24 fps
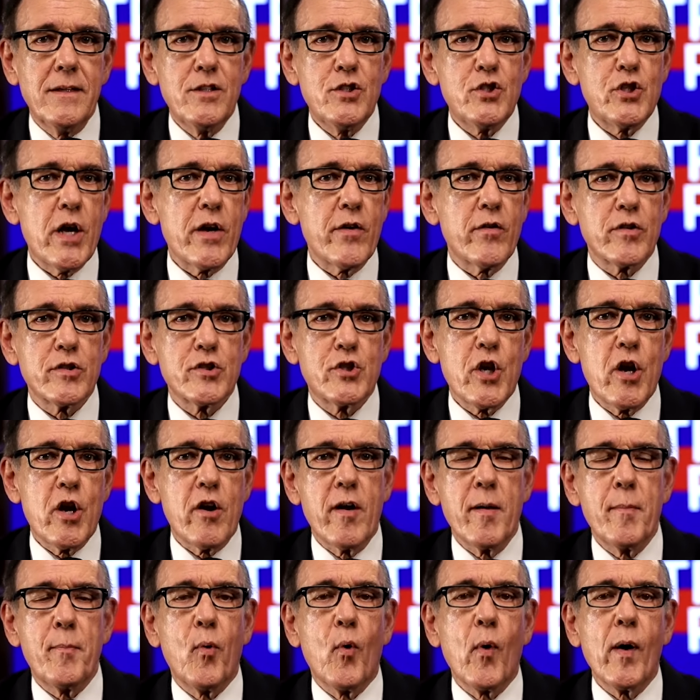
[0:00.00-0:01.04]
General
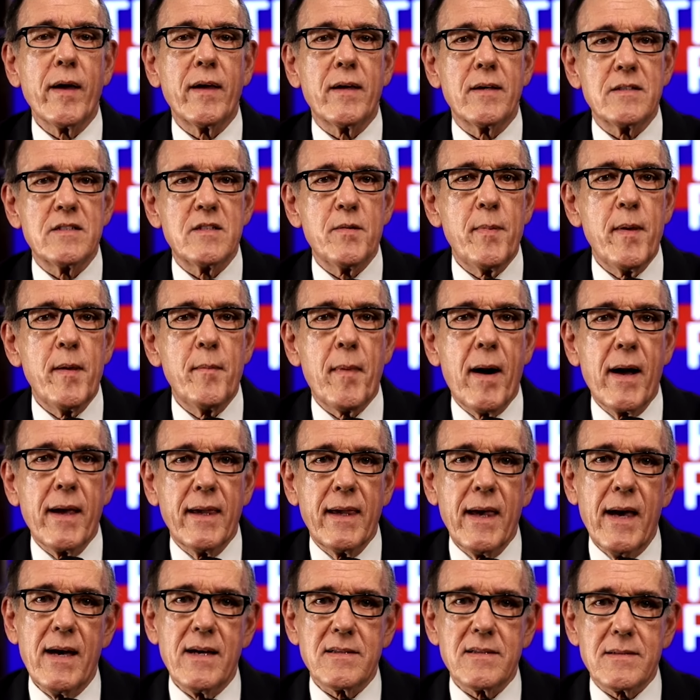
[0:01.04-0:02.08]
Jerry Boykin, to be my
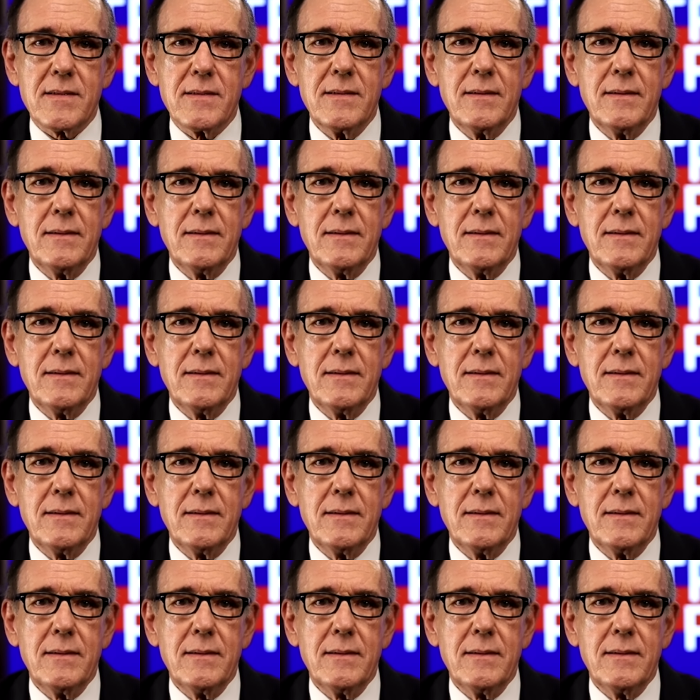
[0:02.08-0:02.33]
guest.